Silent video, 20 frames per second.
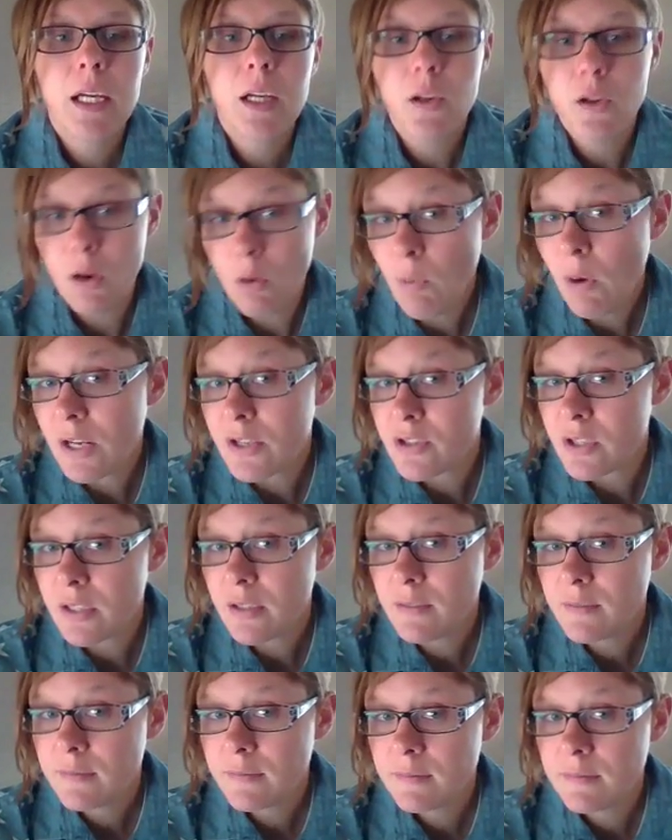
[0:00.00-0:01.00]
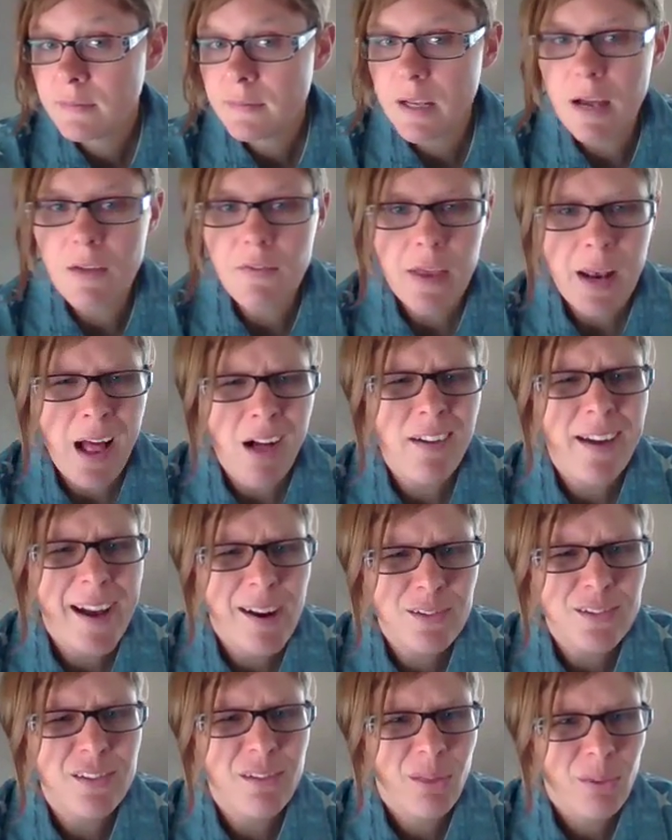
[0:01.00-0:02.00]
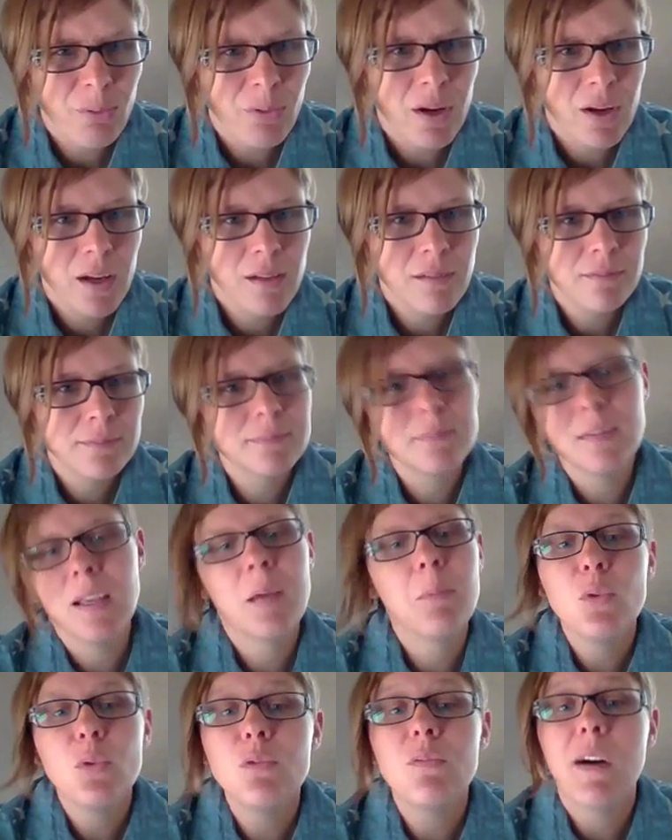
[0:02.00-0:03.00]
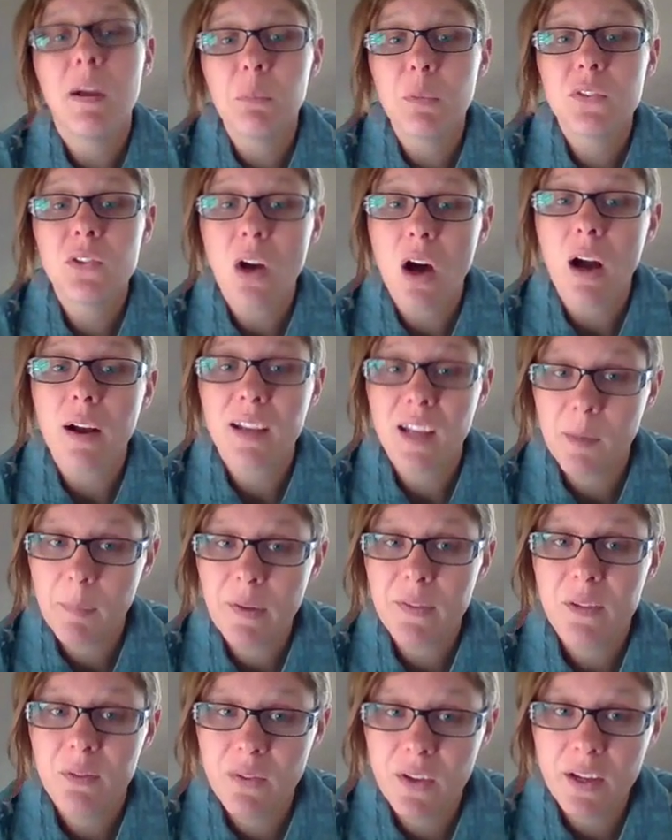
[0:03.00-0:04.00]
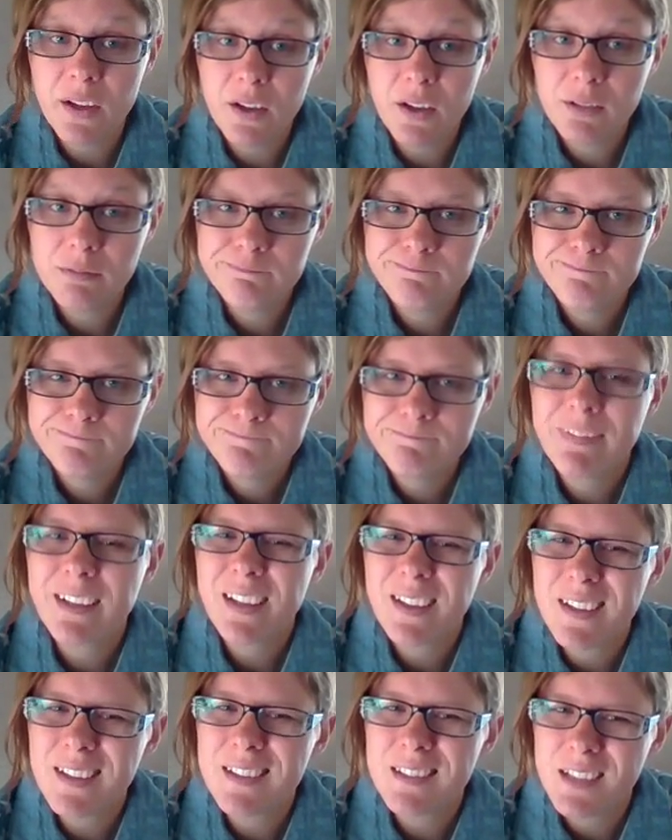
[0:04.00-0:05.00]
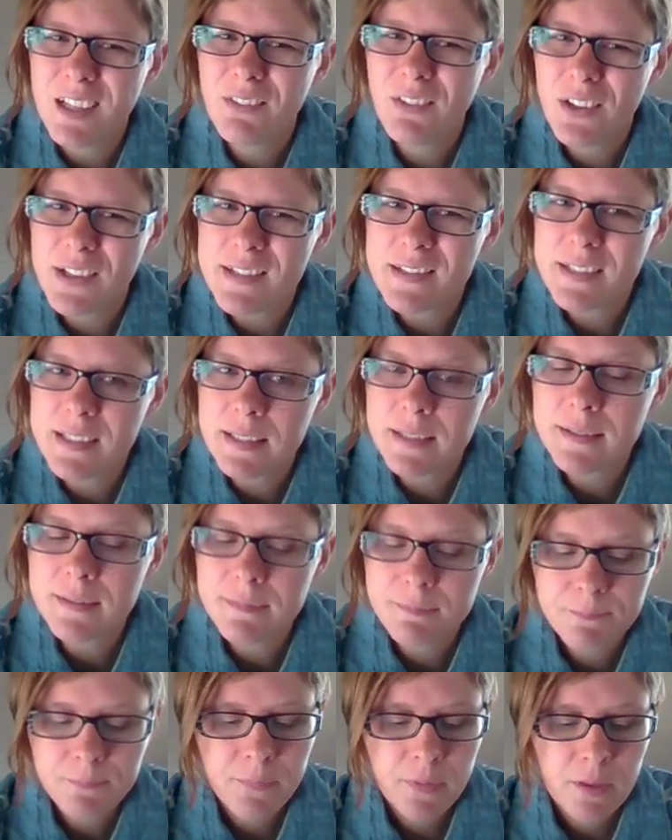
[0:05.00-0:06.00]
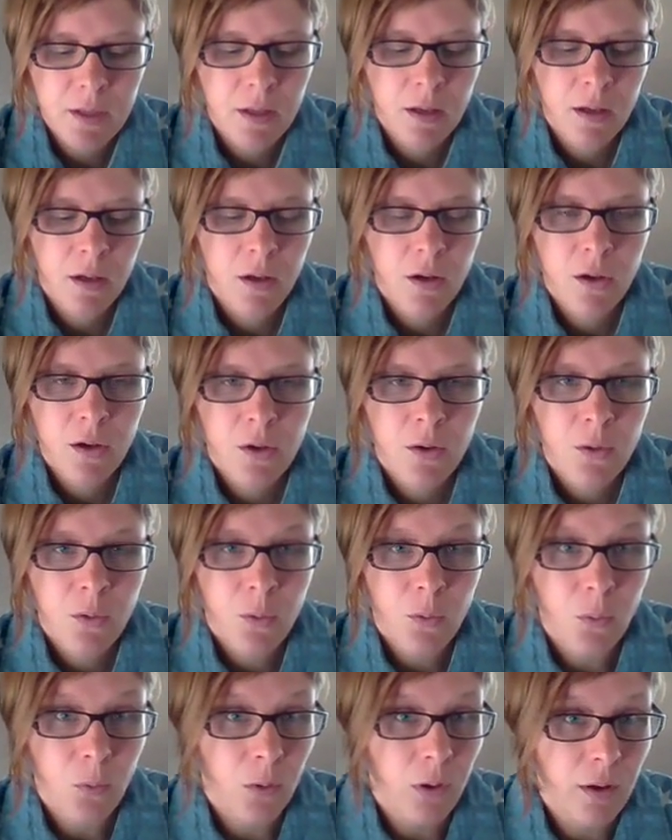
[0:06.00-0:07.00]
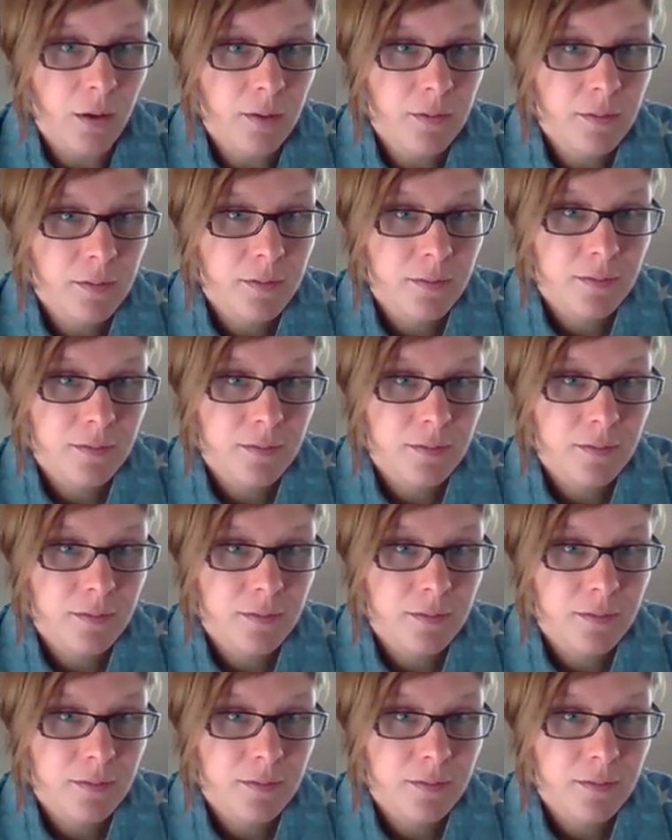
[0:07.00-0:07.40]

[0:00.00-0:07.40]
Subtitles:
go watch it, and then I'll count to 3 and move on with talking about the video because I've already seen it. 1,